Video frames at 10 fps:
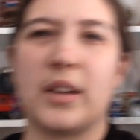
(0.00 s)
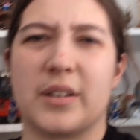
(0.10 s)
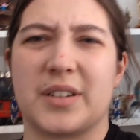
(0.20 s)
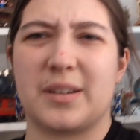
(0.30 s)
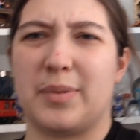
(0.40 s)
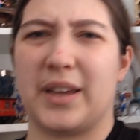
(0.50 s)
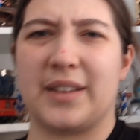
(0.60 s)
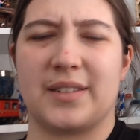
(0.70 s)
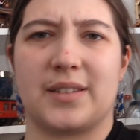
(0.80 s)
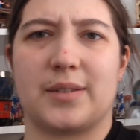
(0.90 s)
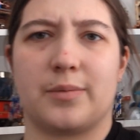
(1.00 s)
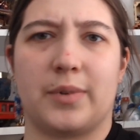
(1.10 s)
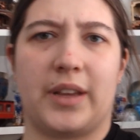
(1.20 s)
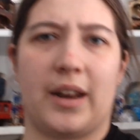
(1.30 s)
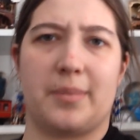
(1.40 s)
younger siblings
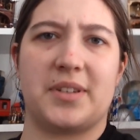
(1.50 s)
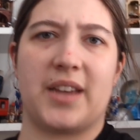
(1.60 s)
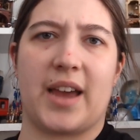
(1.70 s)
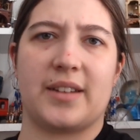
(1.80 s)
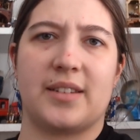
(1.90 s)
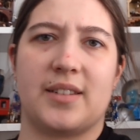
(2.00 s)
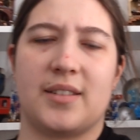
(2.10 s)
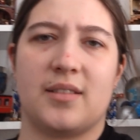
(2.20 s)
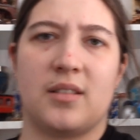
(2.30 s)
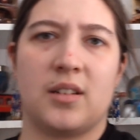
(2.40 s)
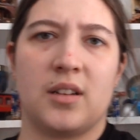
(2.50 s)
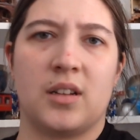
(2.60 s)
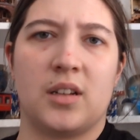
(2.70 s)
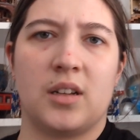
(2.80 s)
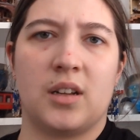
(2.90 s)
would get upset.
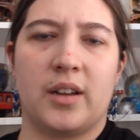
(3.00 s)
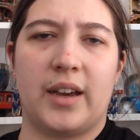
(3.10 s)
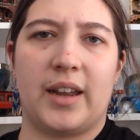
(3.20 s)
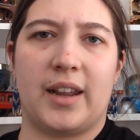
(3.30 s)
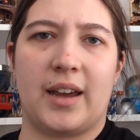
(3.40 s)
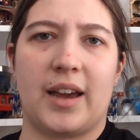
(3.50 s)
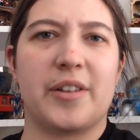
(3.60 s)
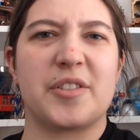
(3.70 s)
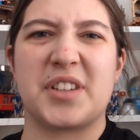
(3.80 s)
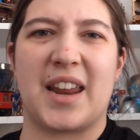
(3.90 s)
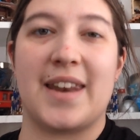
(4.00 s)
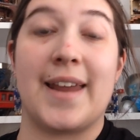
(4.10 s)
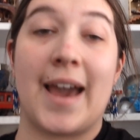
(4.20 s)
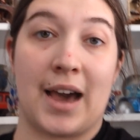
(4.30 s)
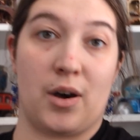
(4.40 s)
And I
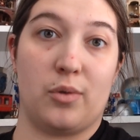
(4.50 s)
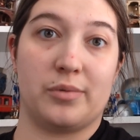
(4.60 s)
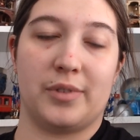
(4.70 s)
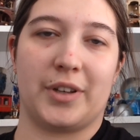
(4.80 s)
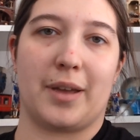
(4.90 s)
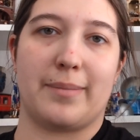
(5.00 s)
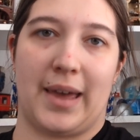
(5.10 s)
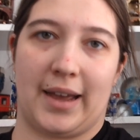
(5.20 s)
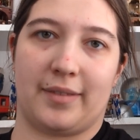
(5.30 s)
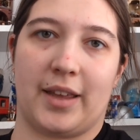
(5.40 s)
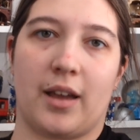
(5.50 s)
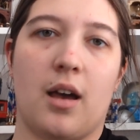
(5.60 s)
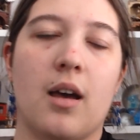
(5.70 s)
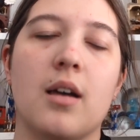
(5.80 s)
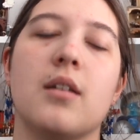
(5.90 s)
understand now, looking back, I'm
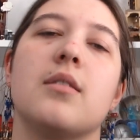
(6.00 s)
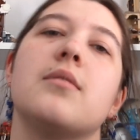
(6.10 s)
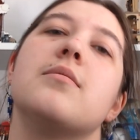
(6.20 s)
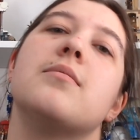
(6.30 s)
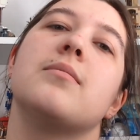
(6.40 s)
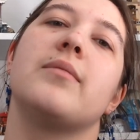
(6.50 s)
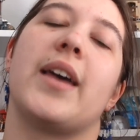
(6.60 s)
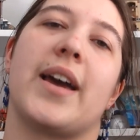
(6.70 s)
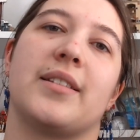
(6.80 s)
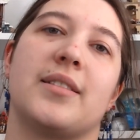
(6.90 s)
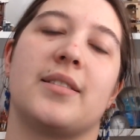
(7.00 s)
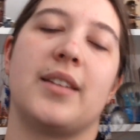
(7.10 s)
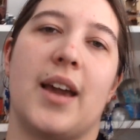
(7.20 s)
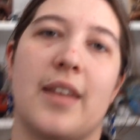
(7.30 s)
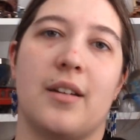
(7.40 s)
like, oh,
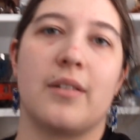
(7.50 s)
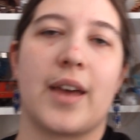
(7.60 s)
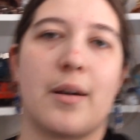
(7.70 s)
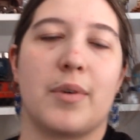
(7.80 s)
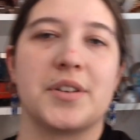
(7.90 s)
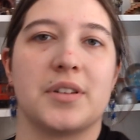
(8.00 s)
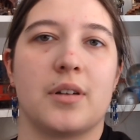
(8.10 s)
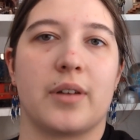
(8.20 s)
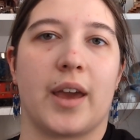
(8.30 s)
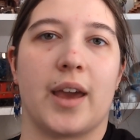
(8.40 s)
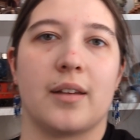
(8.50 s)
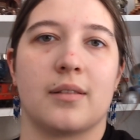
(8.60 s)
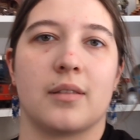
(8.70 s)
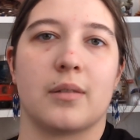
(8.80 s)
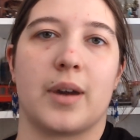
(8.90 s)
yeah, no, that wasn't
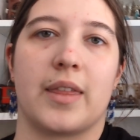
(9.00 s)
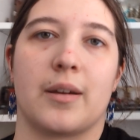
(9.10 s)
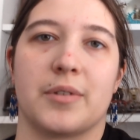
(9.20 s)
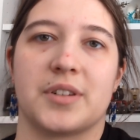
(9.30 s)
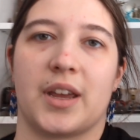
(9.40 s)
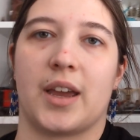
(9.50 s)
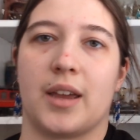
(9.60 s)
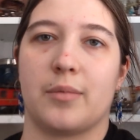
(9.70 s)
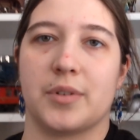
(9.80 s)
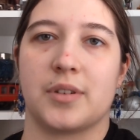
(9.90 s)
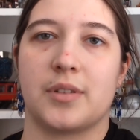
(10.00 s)
okay. The way they were saying